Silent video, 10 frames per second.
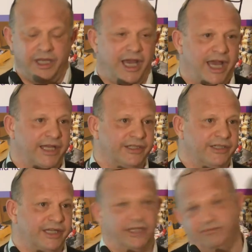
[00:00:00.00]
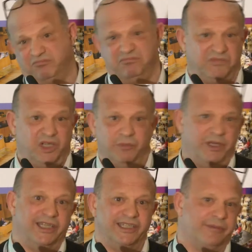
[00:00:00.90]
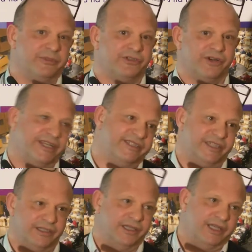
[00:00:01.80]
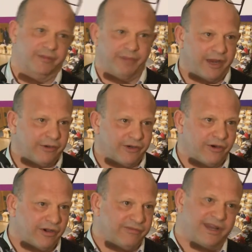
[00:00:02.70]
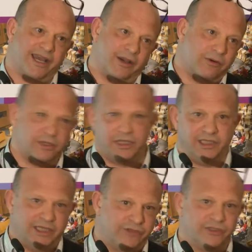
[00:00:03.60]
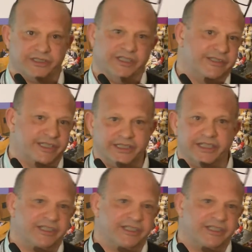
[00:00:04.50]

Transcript: And it completely demonstrates in, in a paragraph how literacy is in,